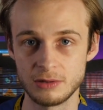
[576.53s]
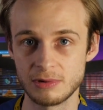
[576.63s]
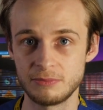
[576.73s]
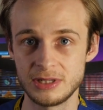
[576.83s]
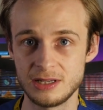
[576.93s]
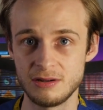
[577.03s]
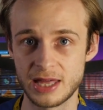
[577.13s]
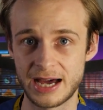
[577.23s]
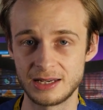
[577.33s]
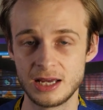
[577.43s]
when we do
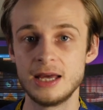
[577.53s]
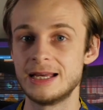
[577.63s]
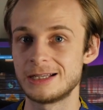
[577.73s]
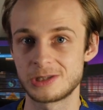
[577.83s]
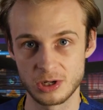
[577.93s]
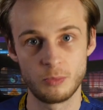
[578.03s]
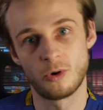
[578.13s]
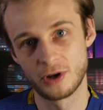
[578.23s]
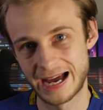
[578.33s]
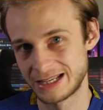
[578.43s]
that,
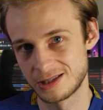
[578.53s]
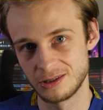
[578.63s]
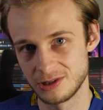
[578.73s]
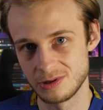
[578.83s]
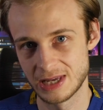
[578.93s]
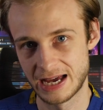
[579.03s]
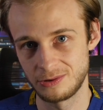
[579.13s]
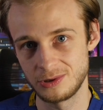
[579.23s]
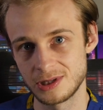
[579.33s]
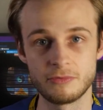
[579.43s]
someone has to lose out.